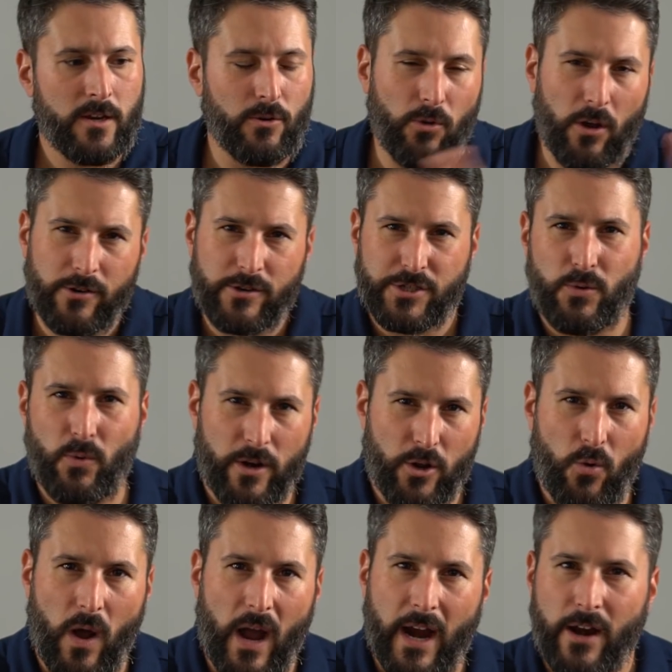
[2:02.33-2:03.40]
No longer does she want to
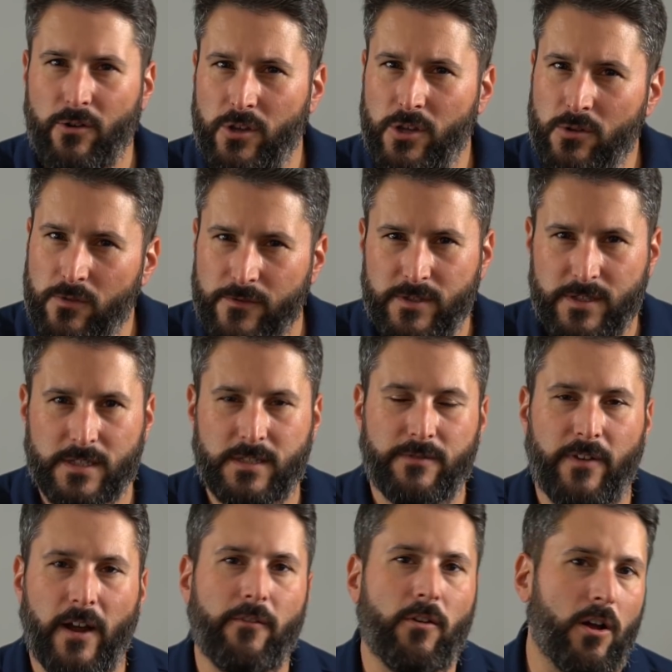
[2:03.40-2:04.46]
go hire you for
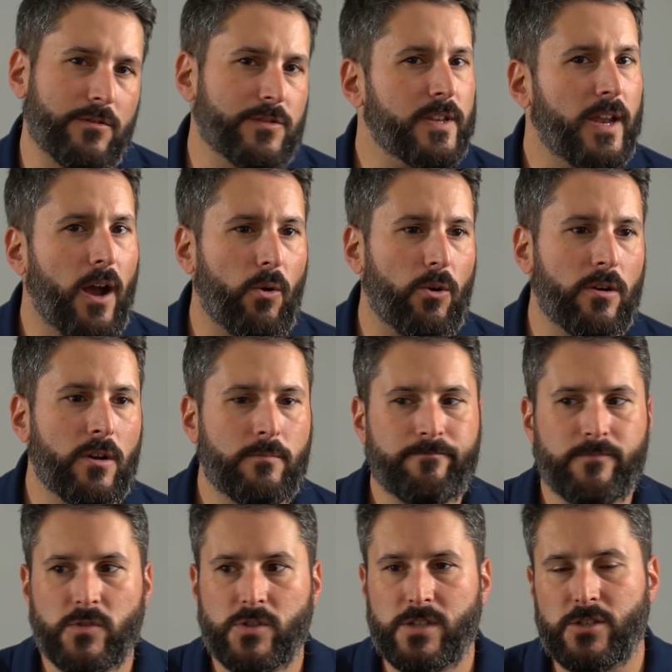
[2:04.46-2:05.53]
$65 an hour.
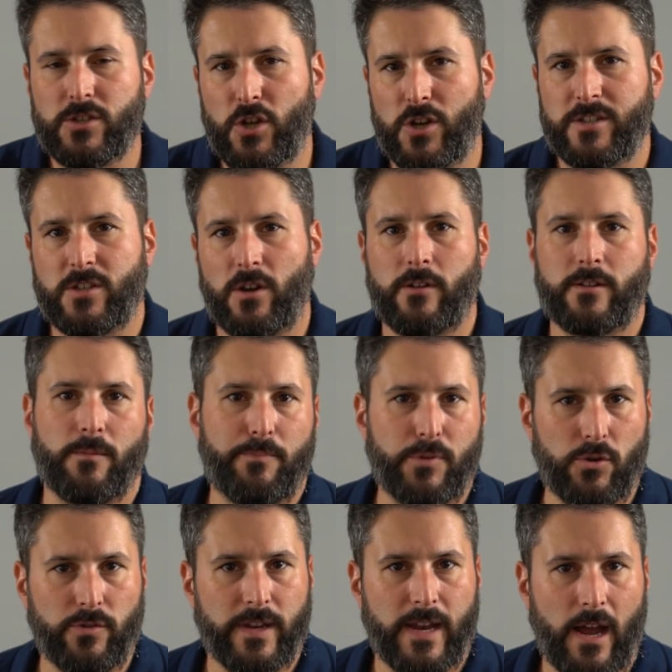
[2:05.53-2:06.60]
She's just going to start to
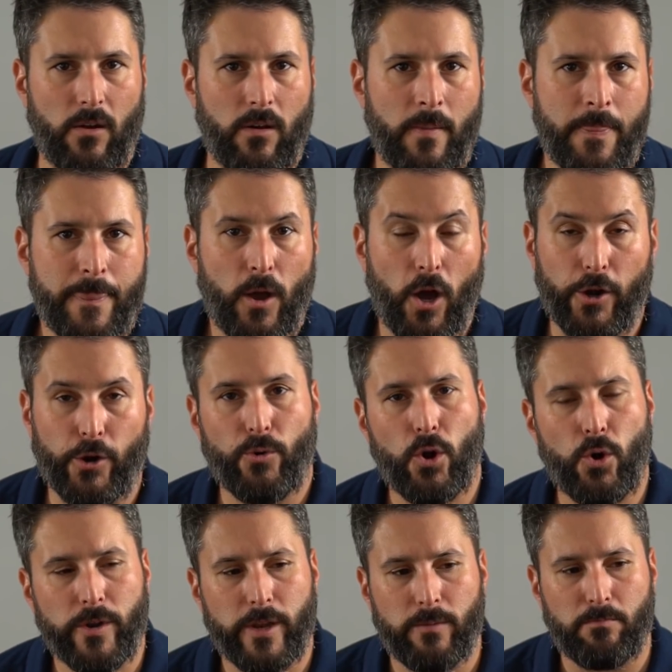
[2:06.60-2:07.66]
build it out on her
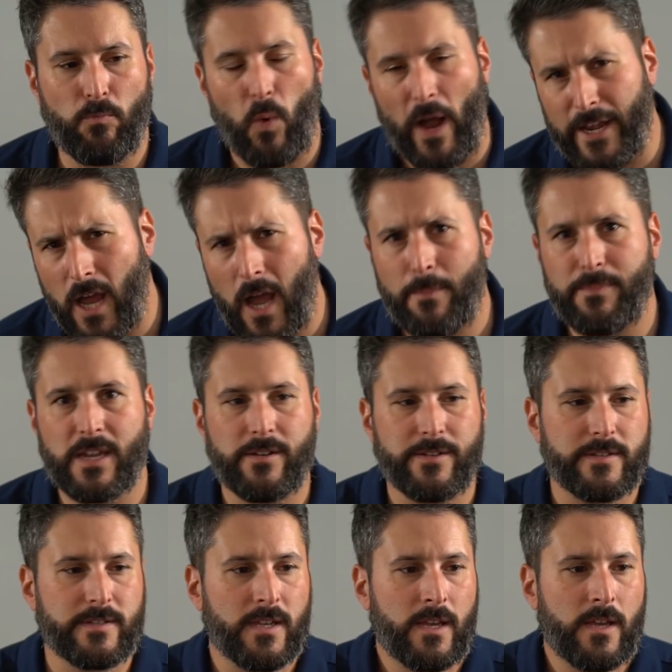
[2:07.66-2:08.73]
own. And why not?
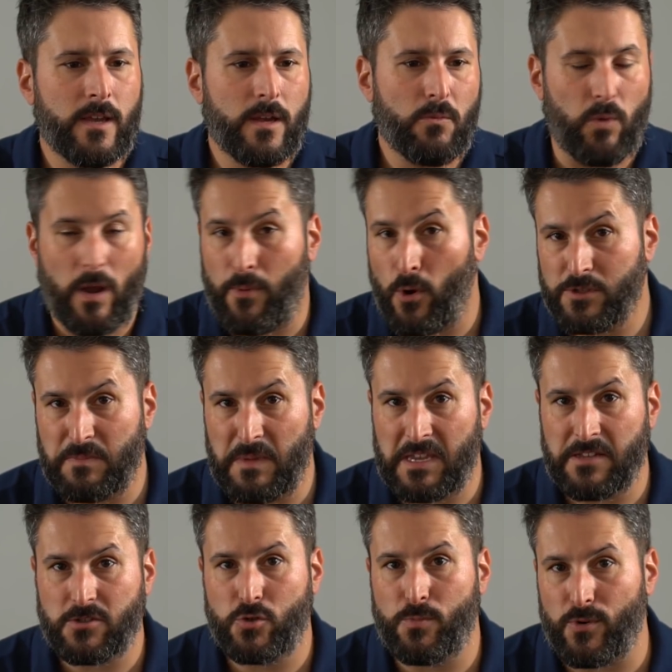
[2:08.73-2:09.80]
Because web hosts
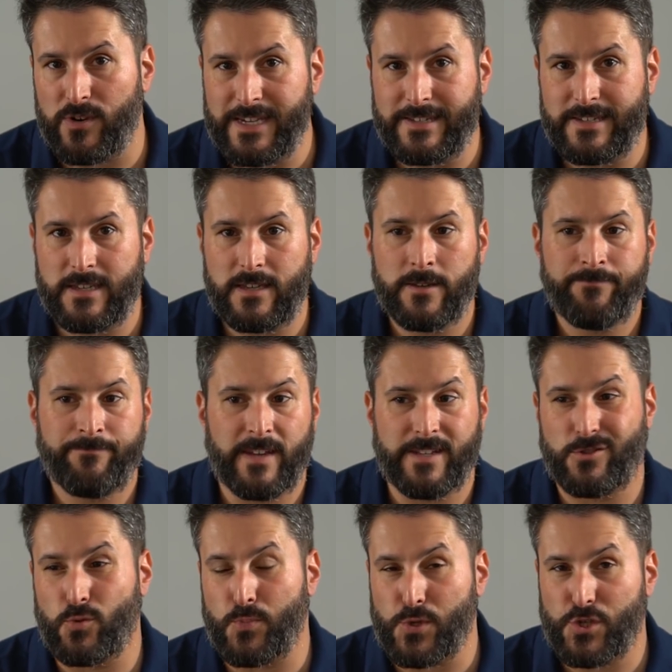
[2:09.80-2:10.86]
make it super easy
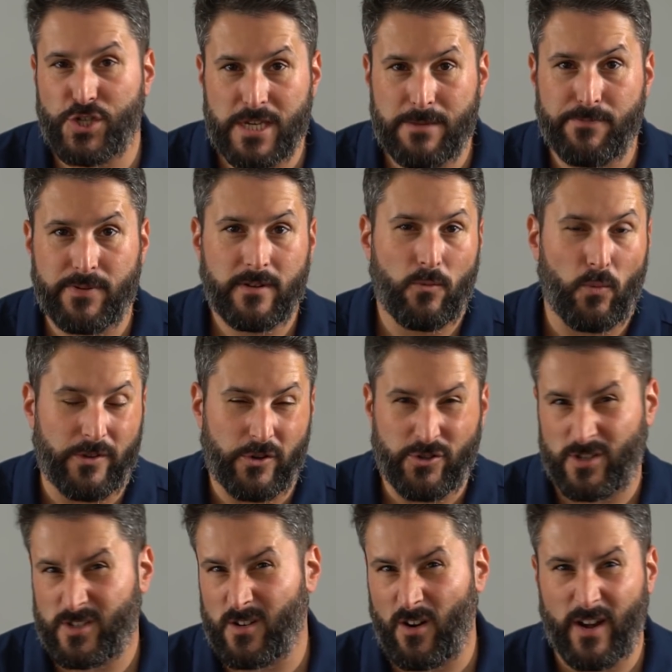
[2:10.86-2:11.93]
and super cheap when you're
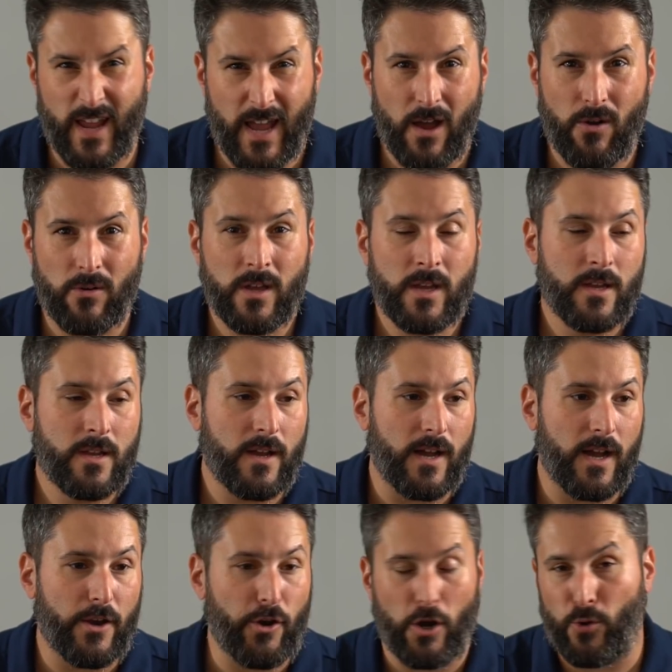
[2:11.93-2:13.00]
just starting out.
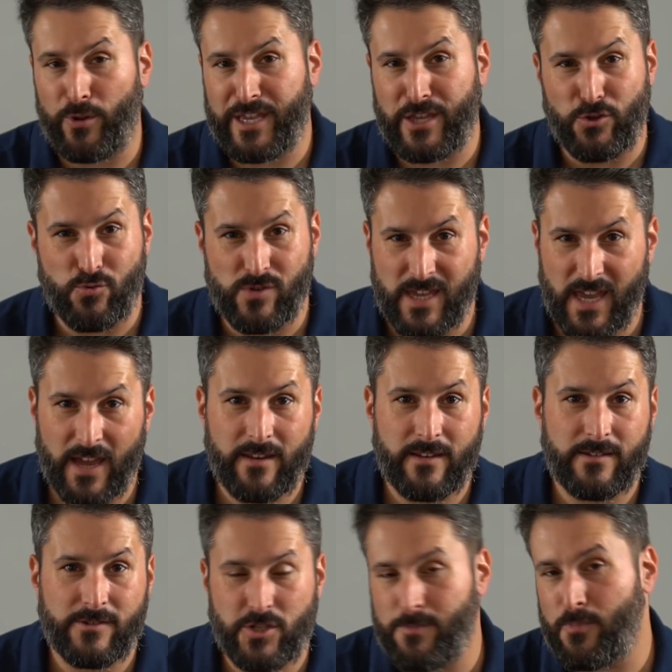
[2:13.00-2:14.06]
Not only can you
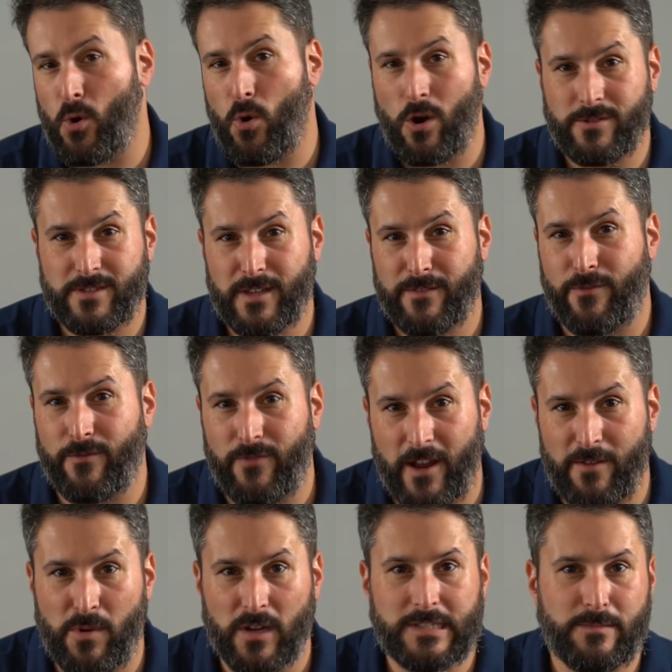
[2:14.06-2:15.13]
get cheapo hosting for
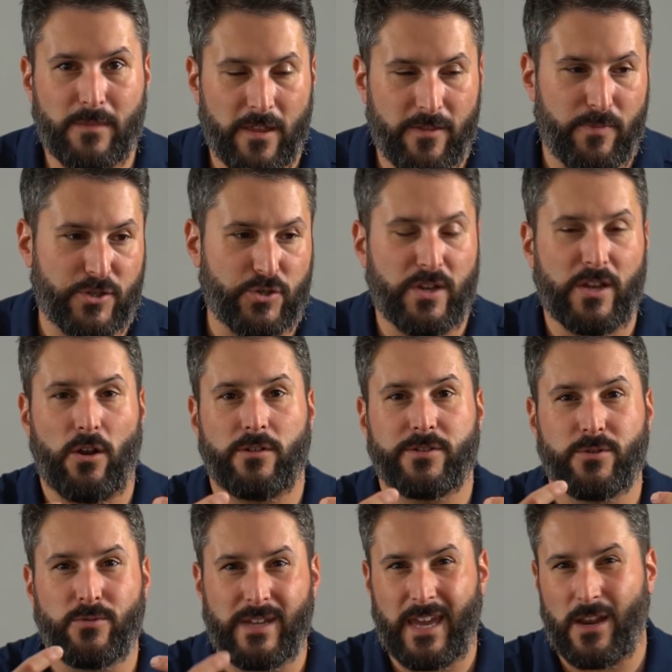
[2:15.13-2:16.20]
$5 a month, but you can
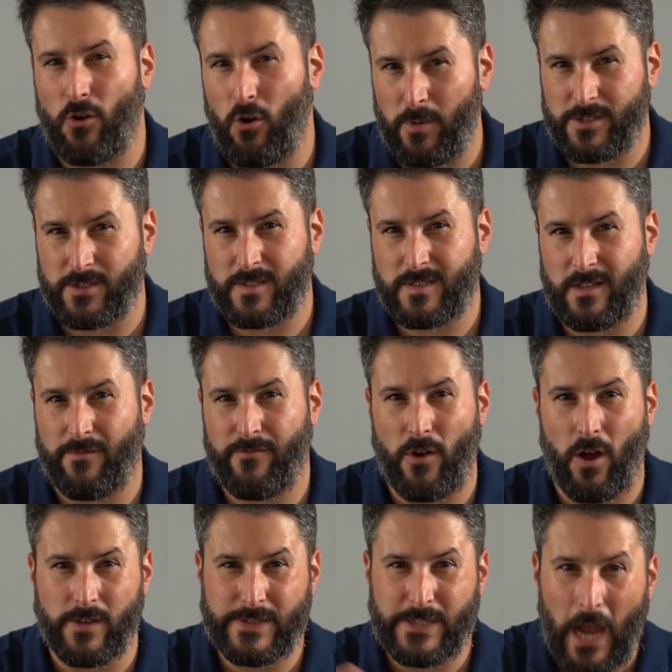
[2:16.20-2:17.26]
also get a whole bunch of stuff
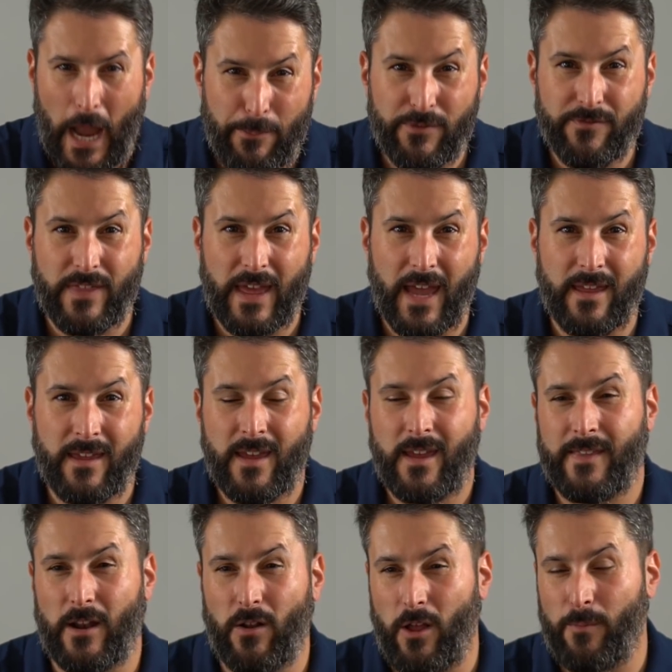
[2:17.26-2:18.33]
on top of that
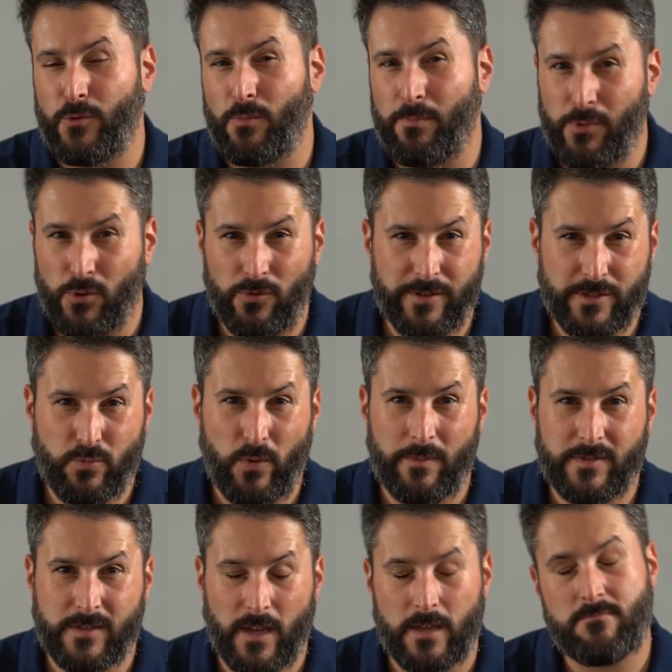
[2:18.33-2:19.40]
that'll help you build this
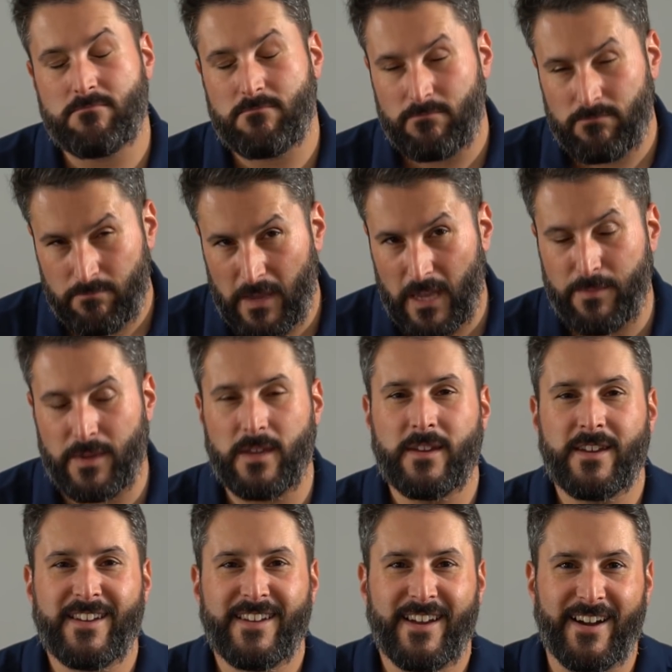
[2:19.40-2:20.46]
website, maybe.
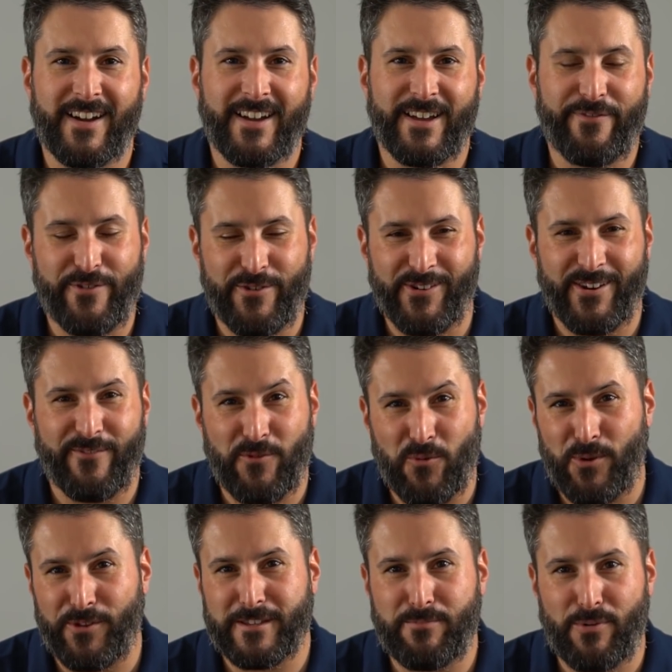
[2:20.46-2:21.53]
If you're
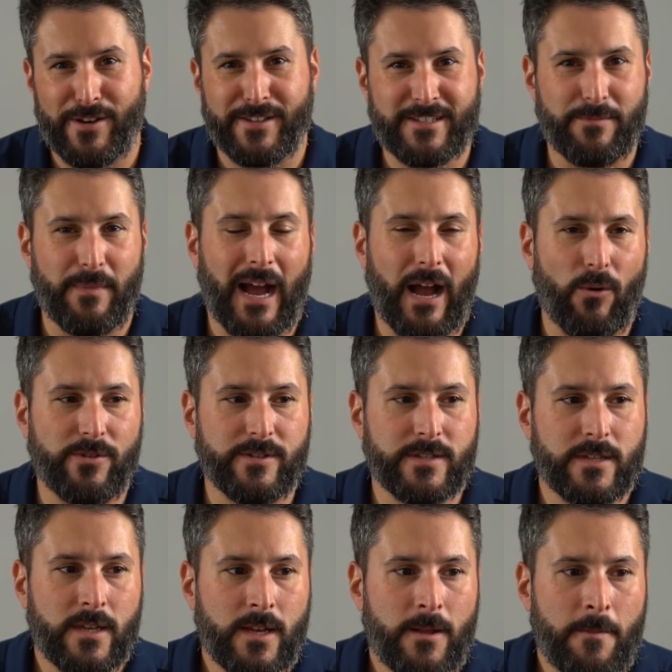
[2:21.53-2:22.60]
willing to put in some hours.